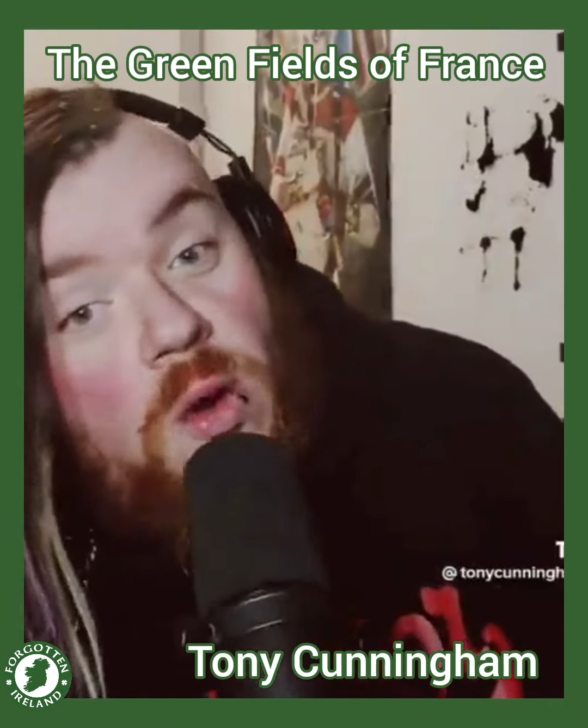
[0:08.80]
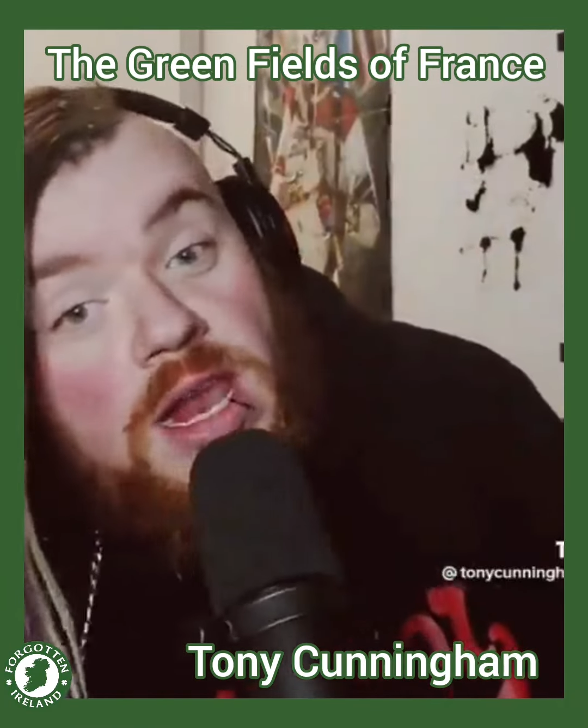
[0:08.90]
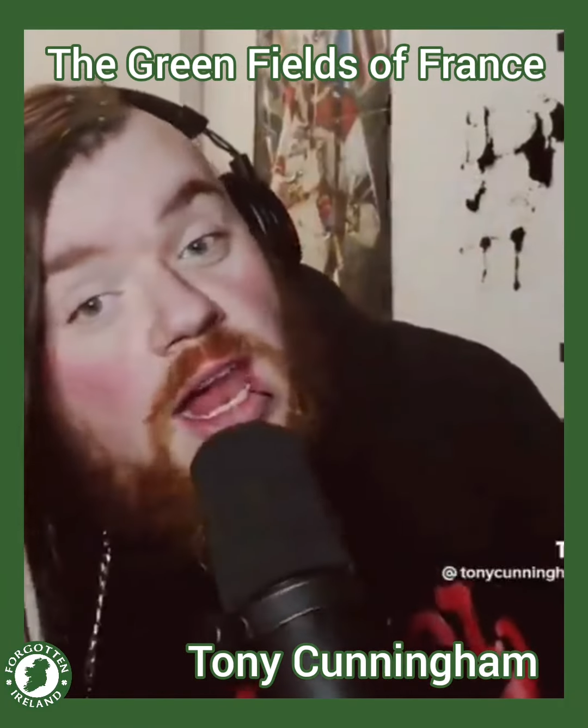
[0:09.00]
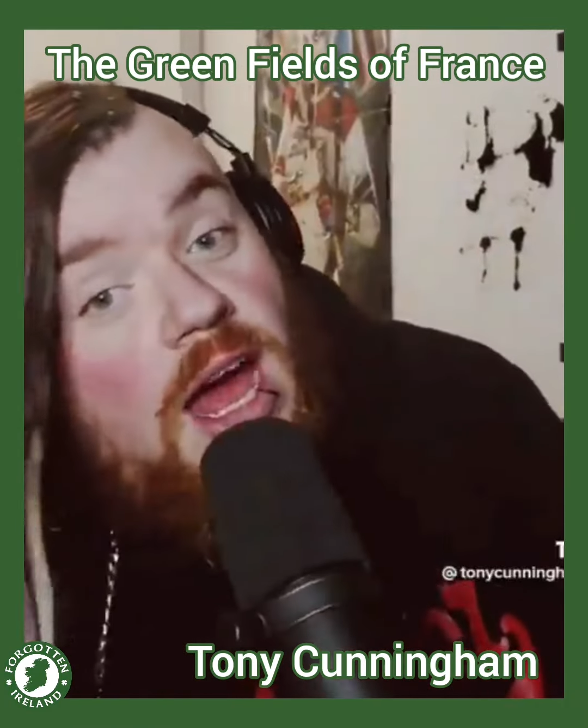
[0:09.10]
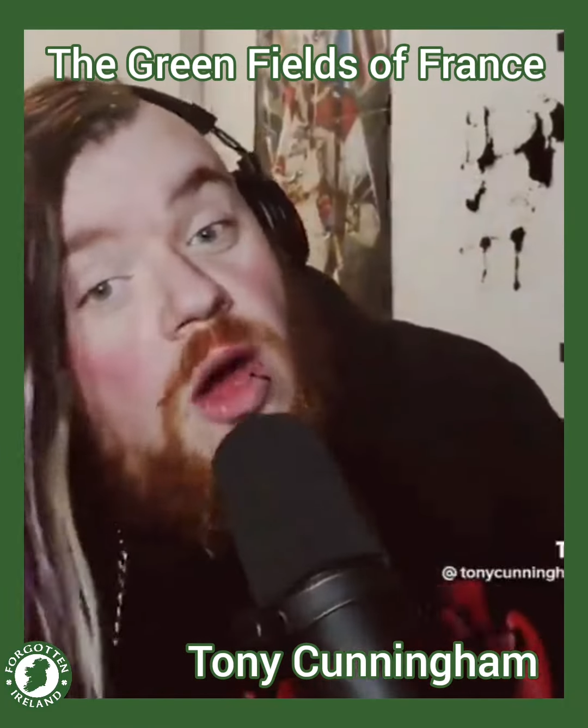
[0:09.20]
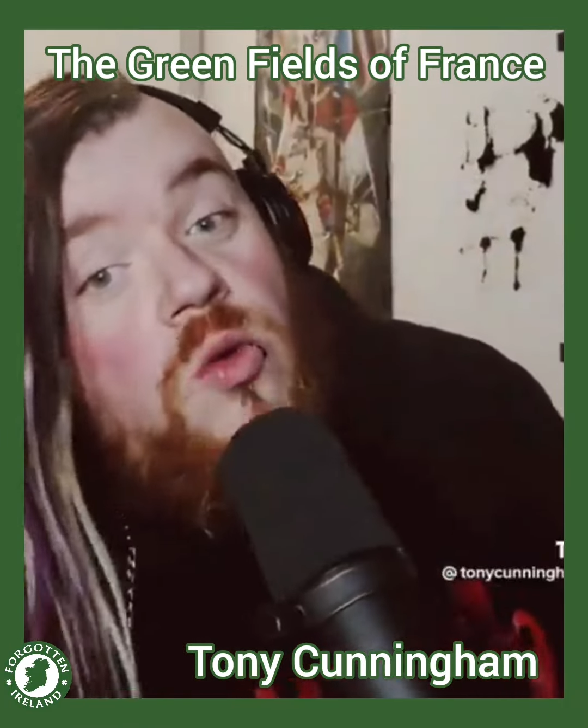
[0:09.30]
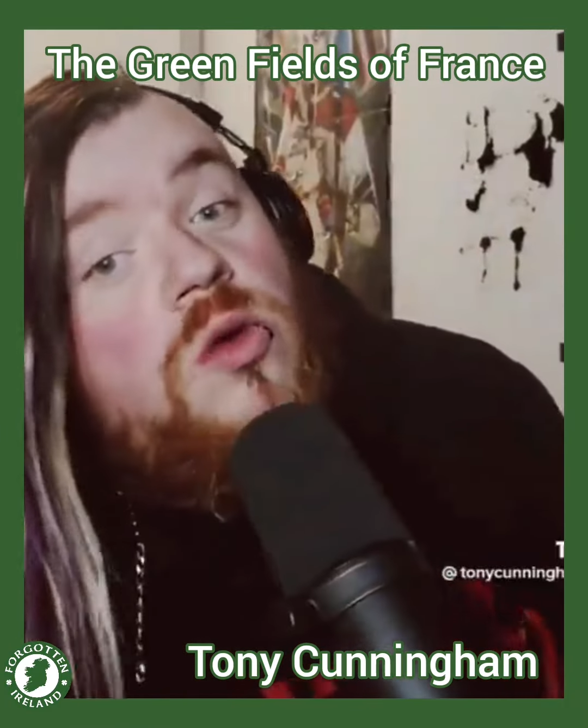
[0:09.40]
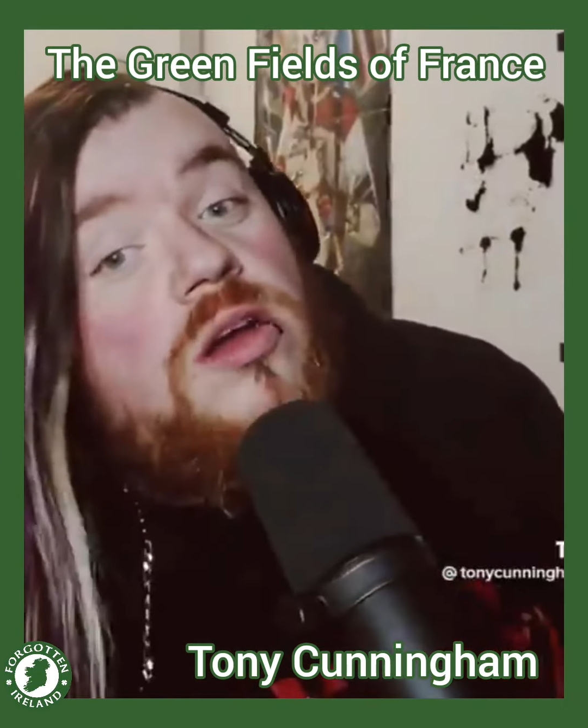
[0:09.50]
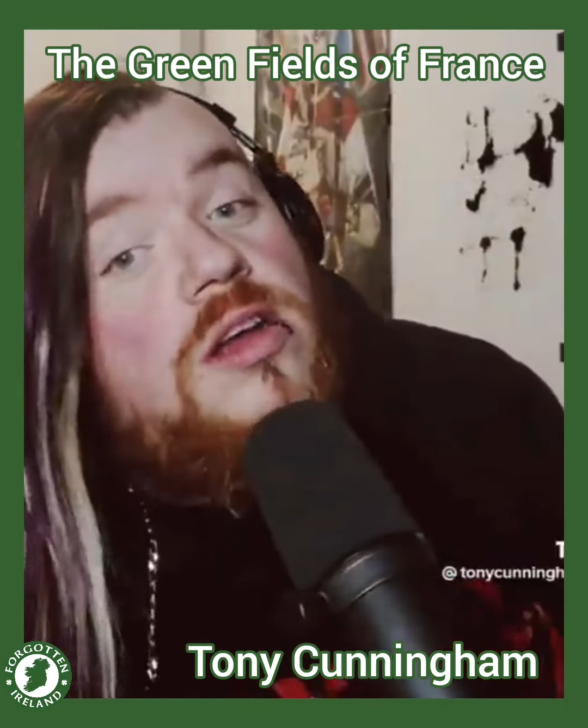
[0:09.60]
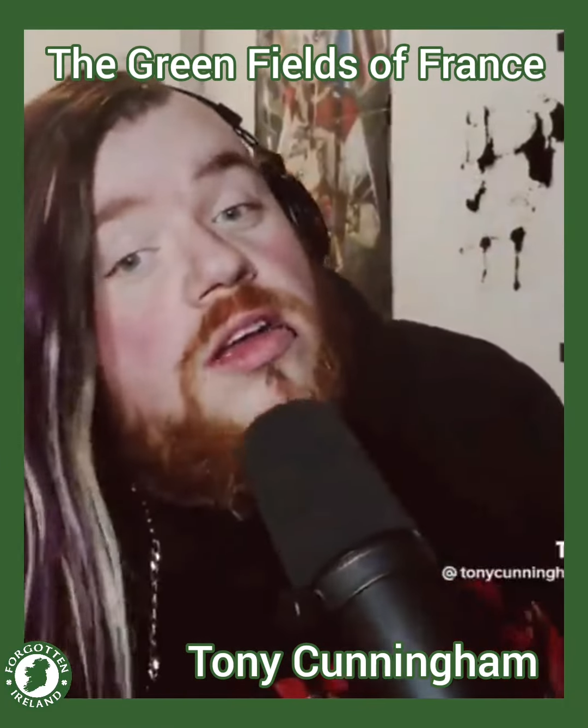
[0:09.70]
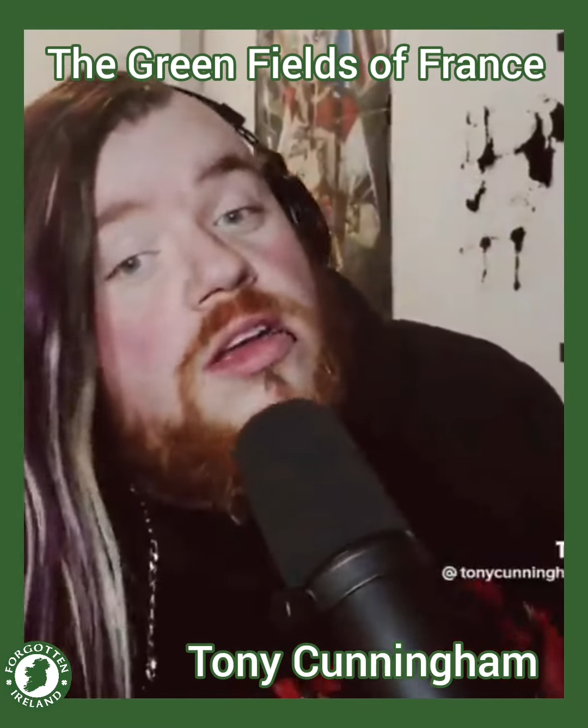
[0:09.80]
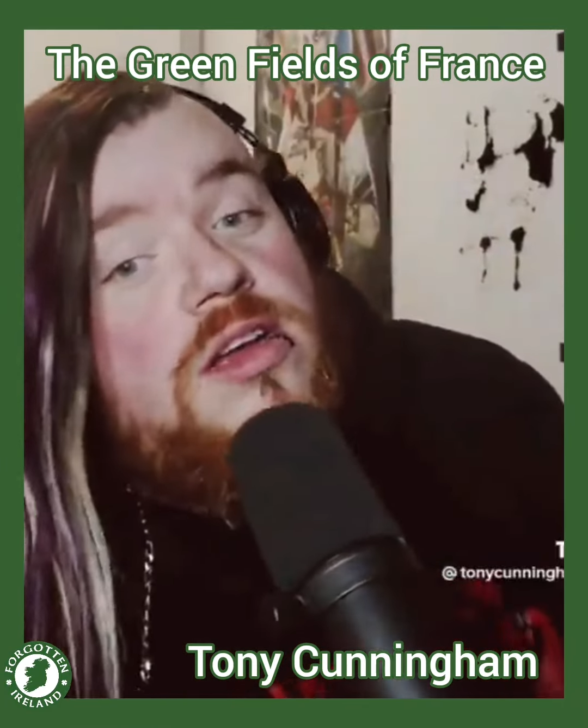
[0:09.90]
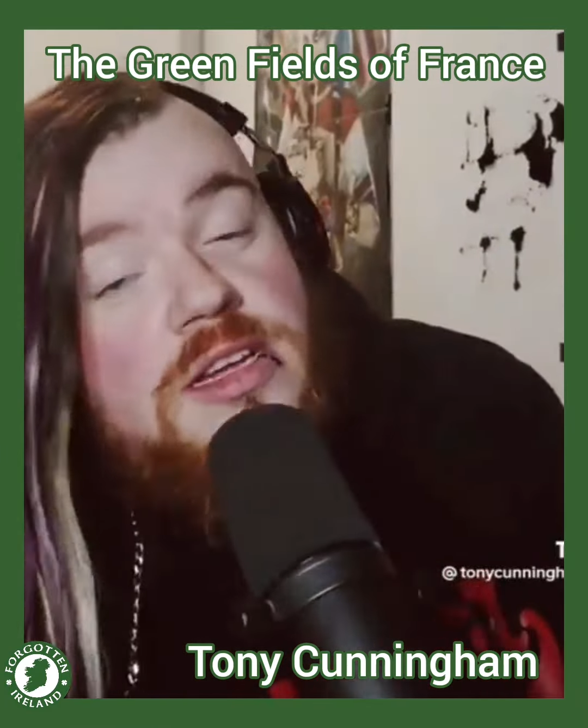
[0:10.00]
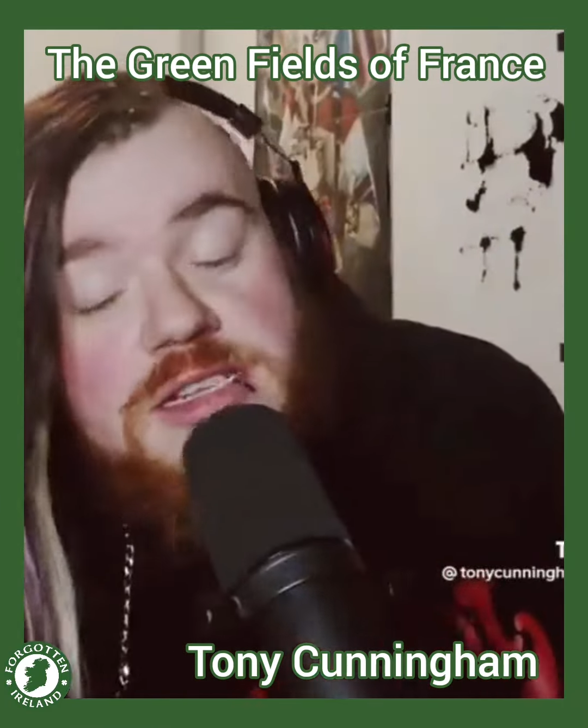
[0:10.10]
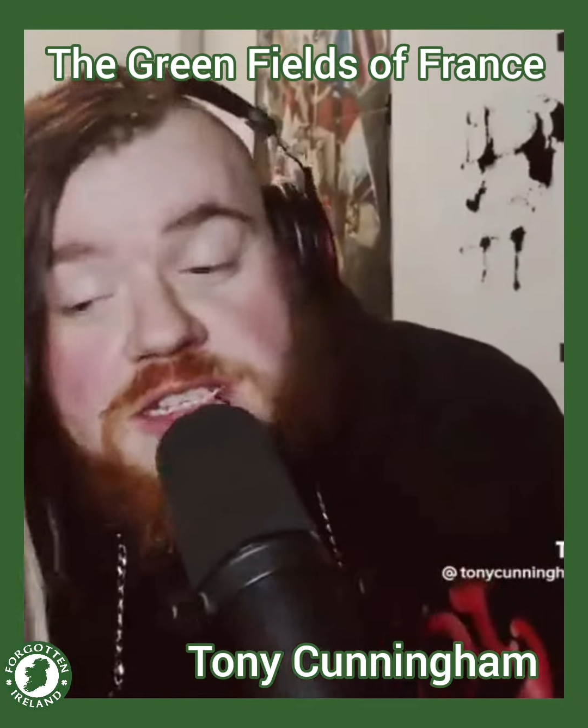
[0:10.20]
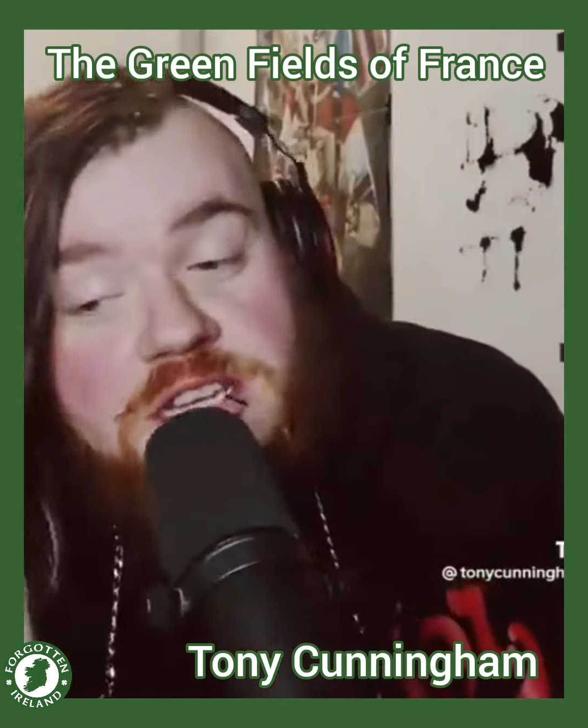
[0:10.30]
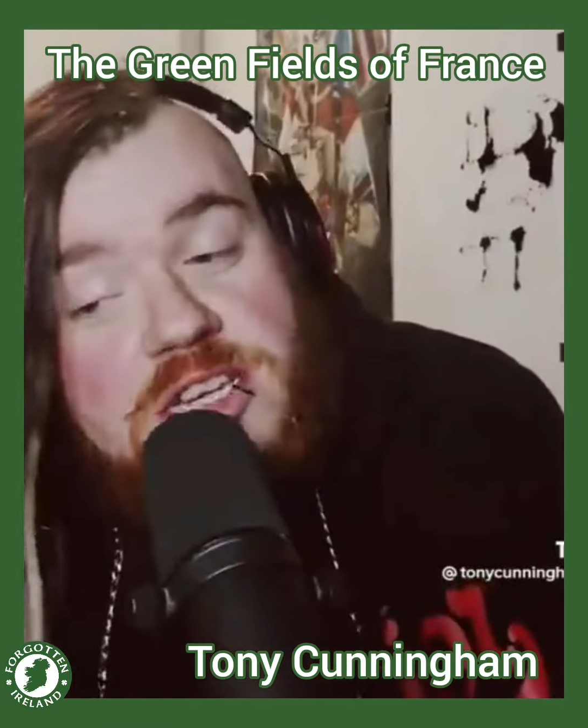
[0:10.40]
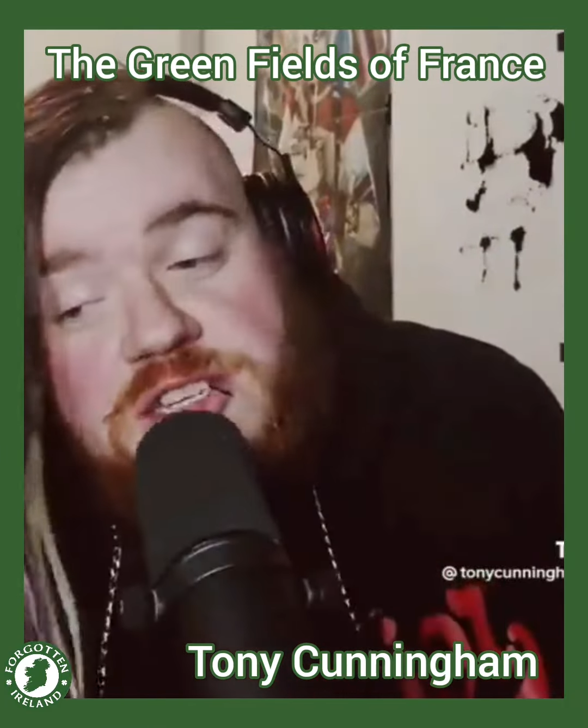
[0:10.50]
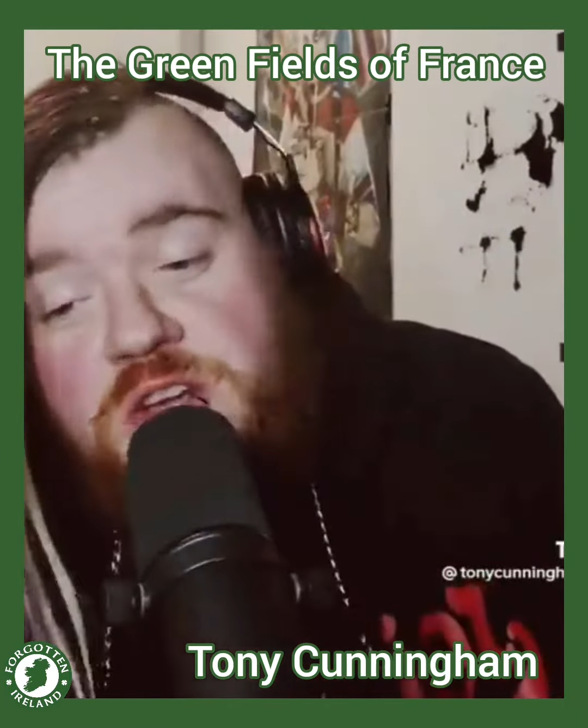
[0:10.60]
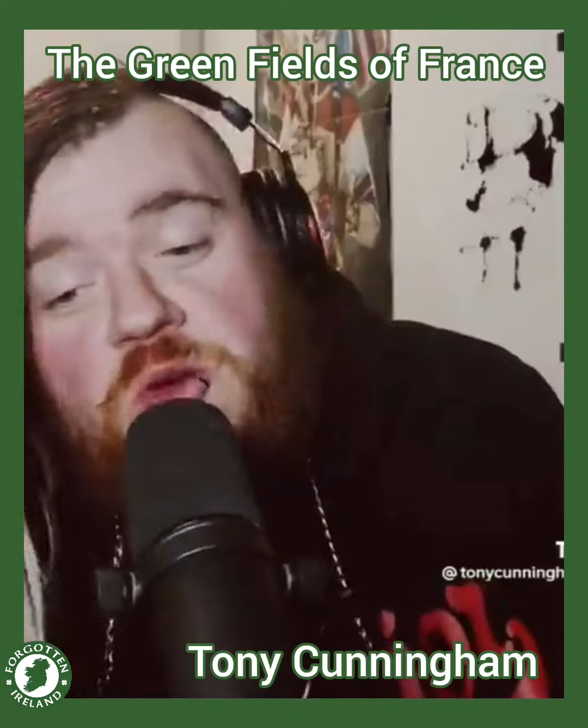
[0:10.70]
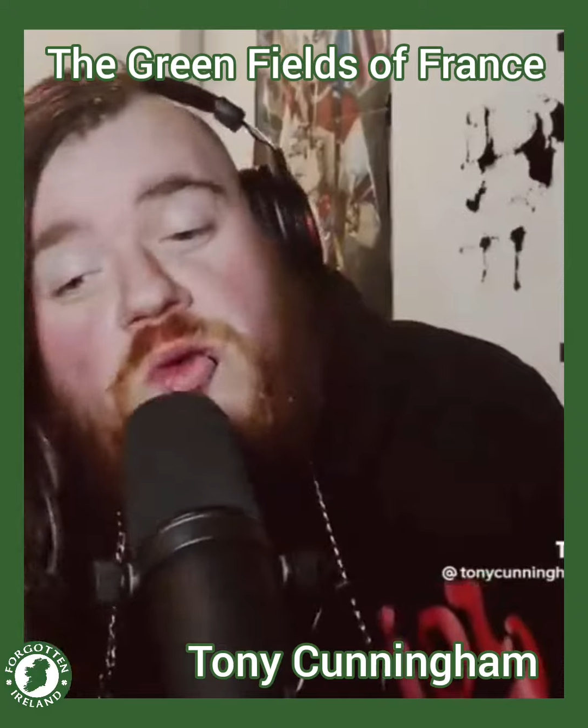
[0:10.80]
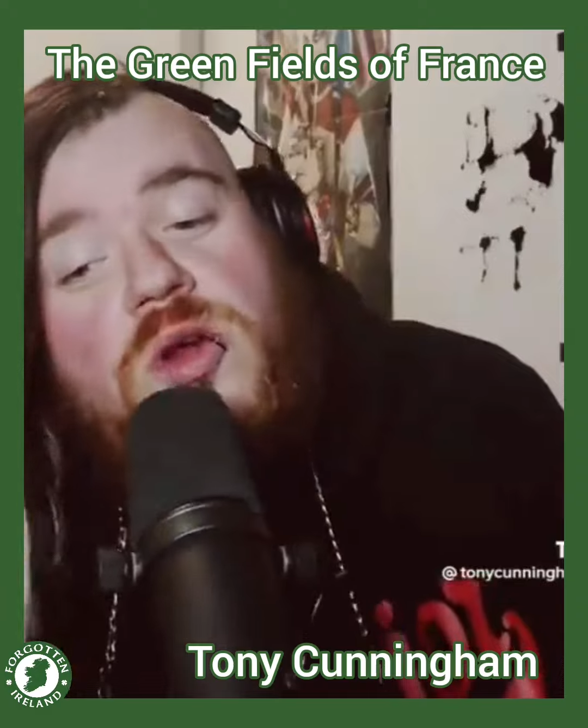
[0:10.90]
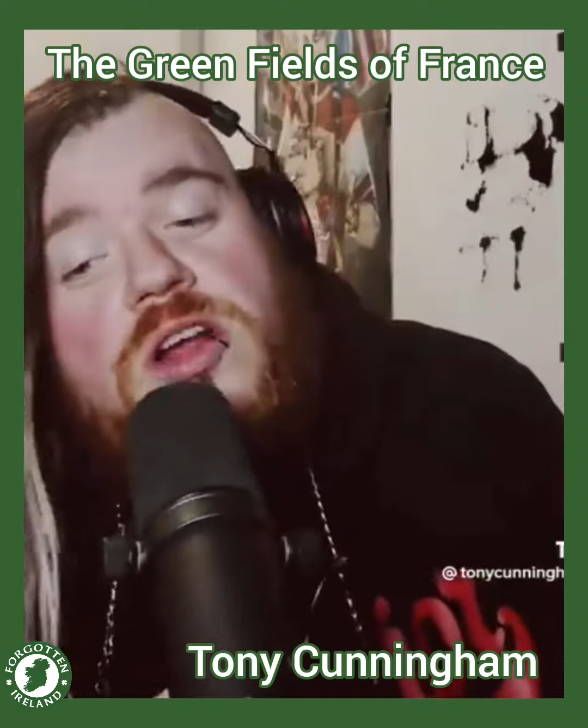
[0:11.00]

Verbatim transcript: how do you do,